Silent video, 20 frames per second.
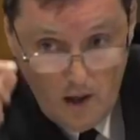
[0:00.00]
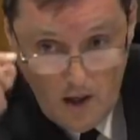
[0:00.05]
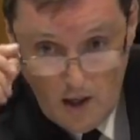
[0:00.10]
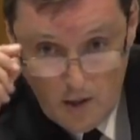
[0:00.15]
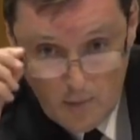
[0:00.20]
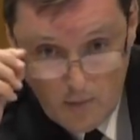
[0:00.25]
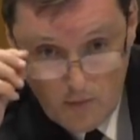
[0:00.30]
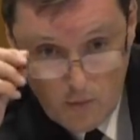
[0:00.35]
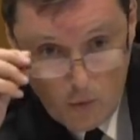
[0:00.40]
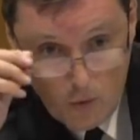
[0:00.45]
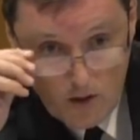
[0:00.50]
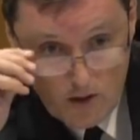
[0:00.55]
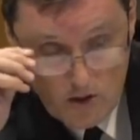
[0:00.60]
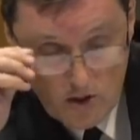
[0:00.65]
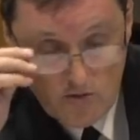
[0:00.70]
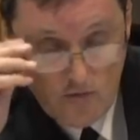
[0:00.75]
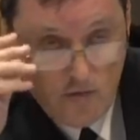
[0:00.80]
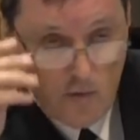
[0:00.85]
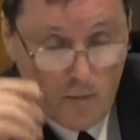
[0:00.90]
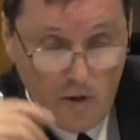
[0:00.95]
Before they're
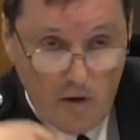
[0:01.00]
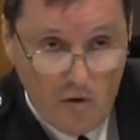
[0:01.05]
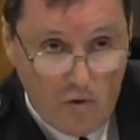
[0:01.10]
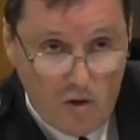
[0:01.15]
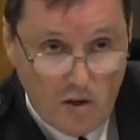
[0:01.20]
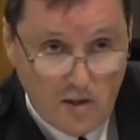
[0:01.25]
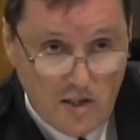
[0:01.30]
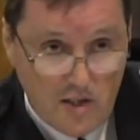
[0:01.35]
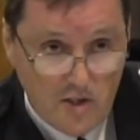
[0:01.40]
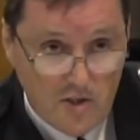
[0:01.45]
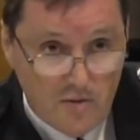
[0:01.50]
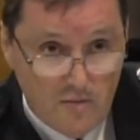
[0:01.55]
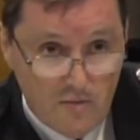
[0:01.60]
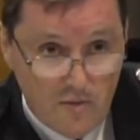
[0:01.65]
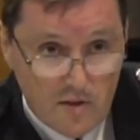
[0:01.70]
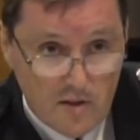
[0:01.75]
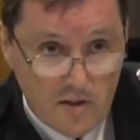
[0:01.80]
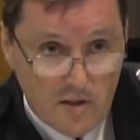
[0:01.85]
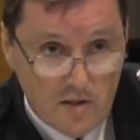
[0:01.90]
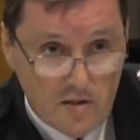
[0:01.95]
just familiarisation
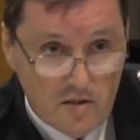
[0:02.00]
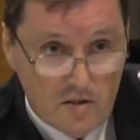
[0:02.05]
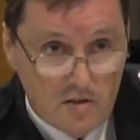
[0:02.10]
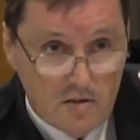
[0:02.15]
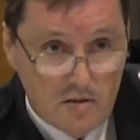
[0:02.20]
visits,